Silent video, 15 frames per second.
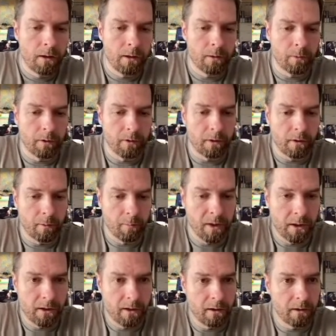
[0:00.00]
We're going to come
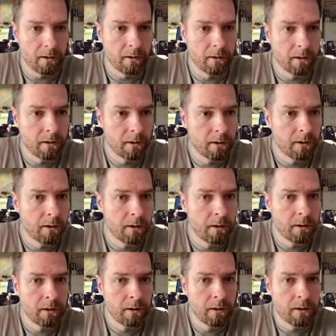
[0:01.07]
back here.
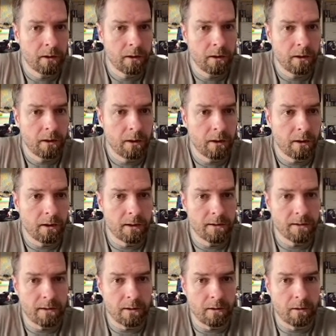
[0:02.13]
And I
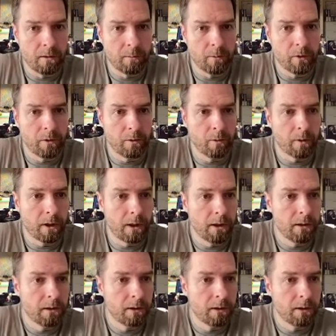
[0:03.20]
said column 2, right?